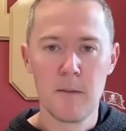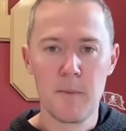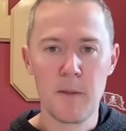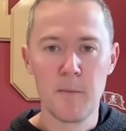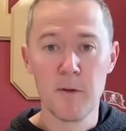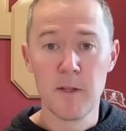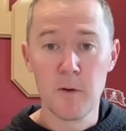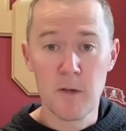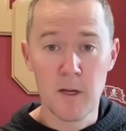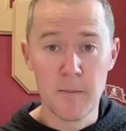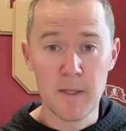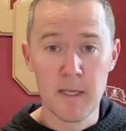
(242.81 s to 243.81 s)
people that'll
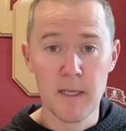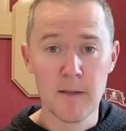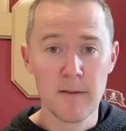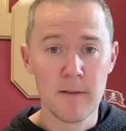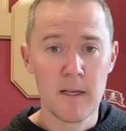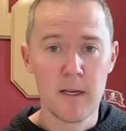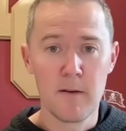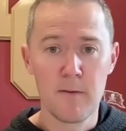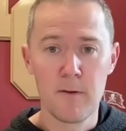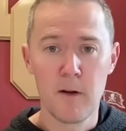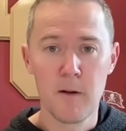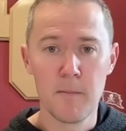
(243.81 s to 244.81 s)
come in
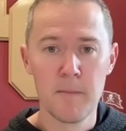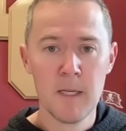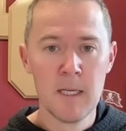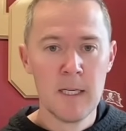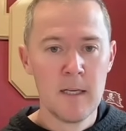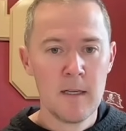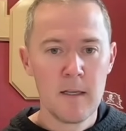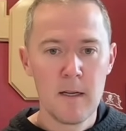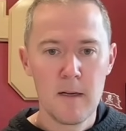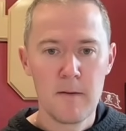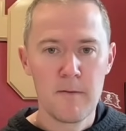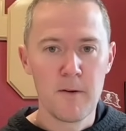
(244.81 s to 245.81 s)
from
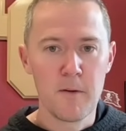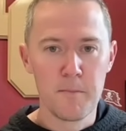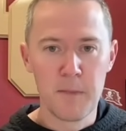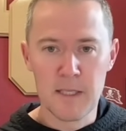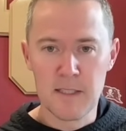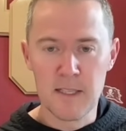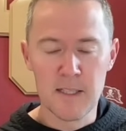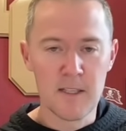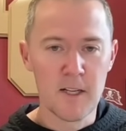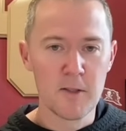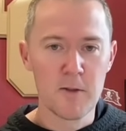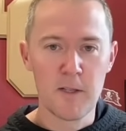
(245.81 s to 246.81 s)
Big Ten
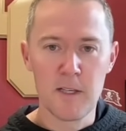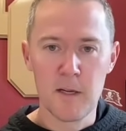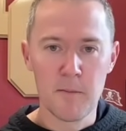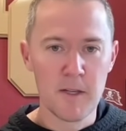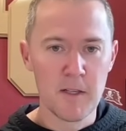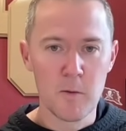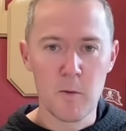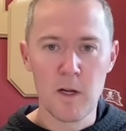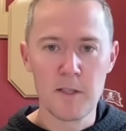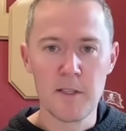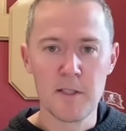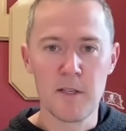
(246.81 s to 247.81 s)
country coming in to
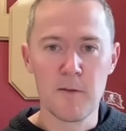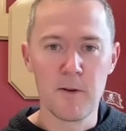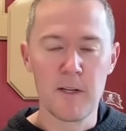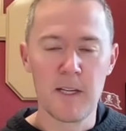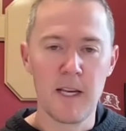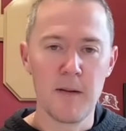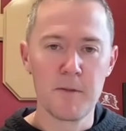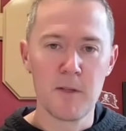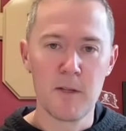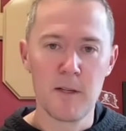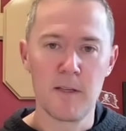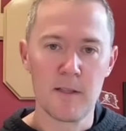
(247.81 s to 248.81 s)
watch these different games
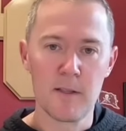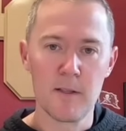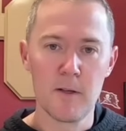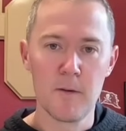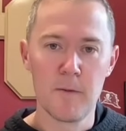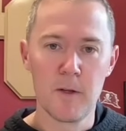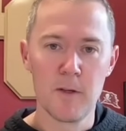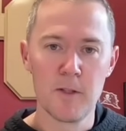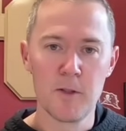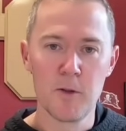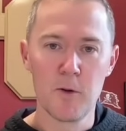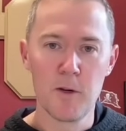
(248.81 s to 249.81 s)
here, I think they'll
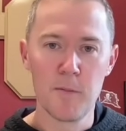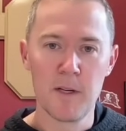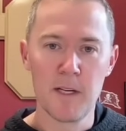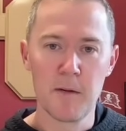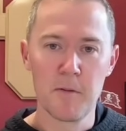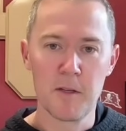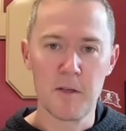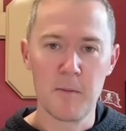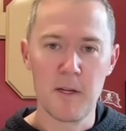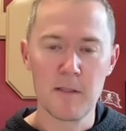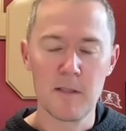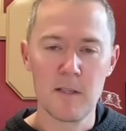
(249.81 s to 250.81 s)
enjoy being able to come
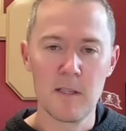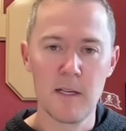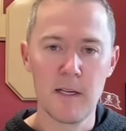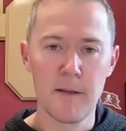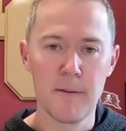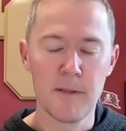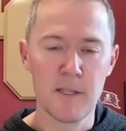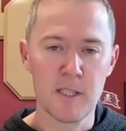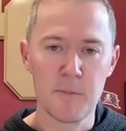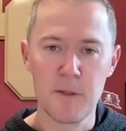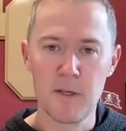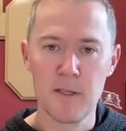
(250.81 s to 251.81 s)
out to LA and
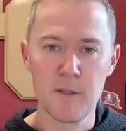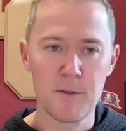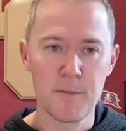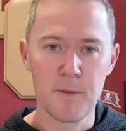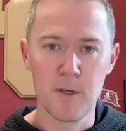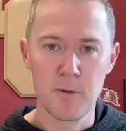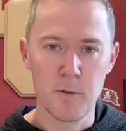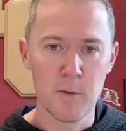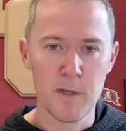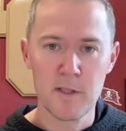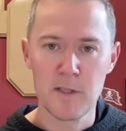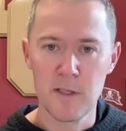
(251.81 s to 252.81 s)
experience,
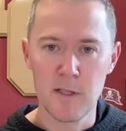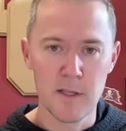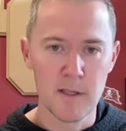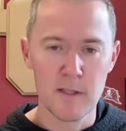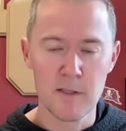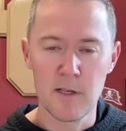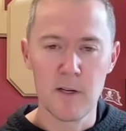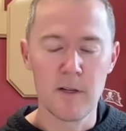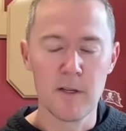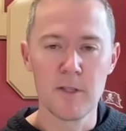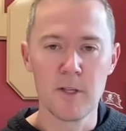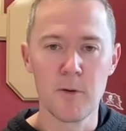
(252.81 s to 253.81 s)
USC and this
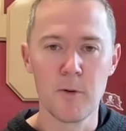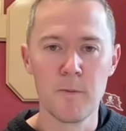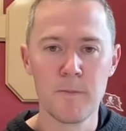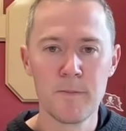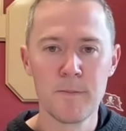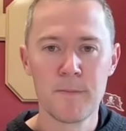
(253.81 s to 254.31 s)
area in general.